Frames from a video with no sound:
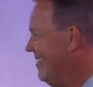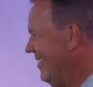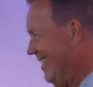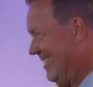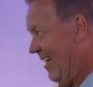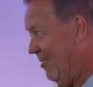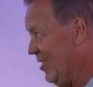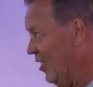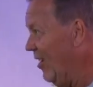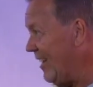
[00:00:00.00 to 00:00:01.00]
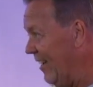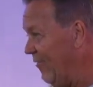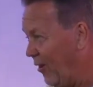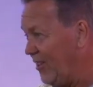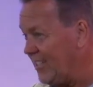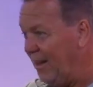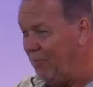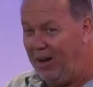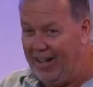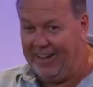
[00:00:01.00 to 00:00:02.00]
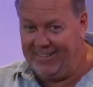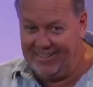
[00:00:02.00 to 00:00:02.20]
Y'all was looking for someone.